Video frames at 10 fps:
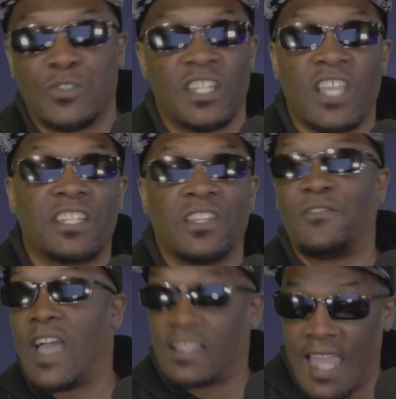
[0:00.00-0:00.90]
discussing the
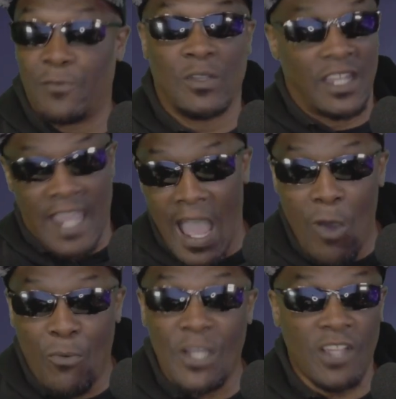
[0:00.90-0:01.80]
fact that when the
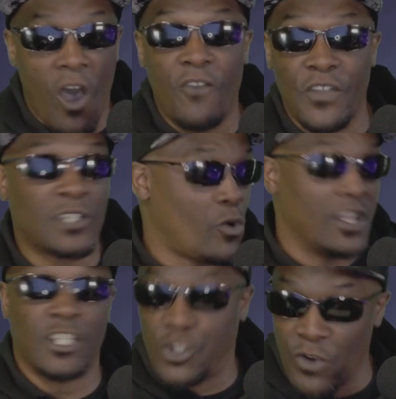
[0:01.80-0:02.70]
Cowboys offense were
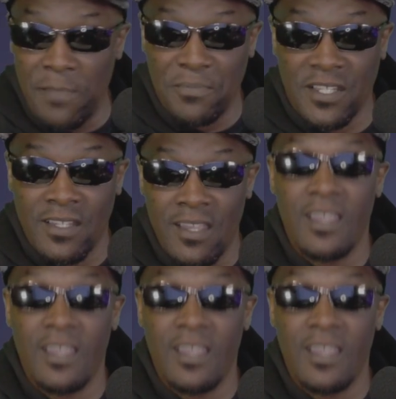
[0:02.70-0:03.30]
in trips,